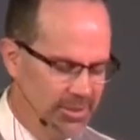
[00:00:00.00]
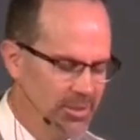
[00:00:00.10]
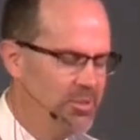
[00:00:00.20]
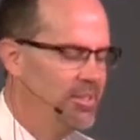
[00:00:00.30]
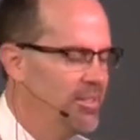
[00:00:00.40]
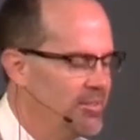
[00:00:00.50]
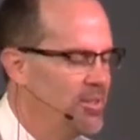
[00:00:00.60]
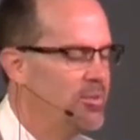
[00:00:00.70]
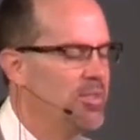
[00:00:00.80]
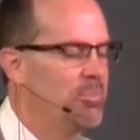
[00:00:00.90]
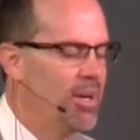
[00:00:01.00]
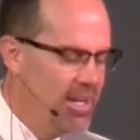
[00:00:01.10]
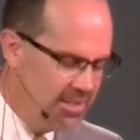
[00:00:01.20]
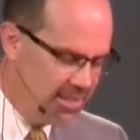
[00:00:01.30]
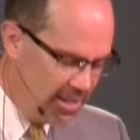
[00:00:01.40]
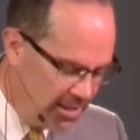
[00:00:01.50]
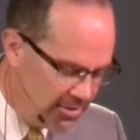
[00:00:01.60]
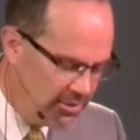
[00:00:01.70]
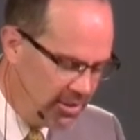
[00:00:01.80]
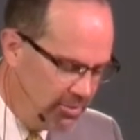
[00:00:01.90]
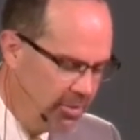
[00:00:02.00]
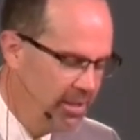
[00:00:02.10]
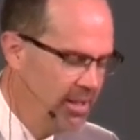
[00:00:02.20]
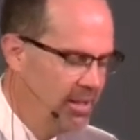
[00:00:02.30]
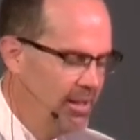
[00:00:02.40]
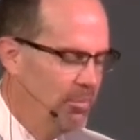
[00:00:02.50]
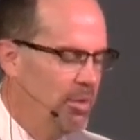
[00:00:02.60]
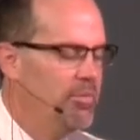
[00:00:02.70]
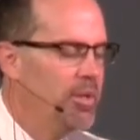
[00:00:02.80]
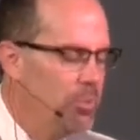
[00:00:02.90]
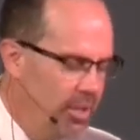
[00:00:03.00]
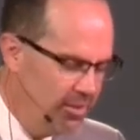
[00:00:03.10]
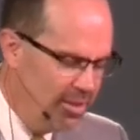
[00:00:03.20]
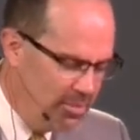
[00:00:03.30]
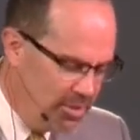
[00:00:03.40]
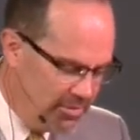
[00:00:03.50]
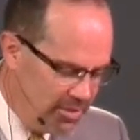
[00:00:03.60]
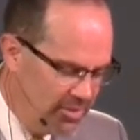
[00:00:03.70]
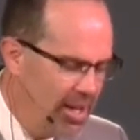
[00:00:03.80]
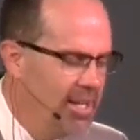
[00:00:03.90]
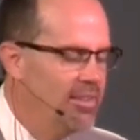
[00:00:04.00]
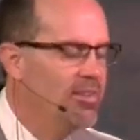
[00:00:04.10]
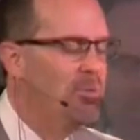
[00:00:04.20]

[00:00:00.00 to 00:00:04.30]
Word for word: Lord, it's no surprise to us. You have perfect wisdom. You've designed this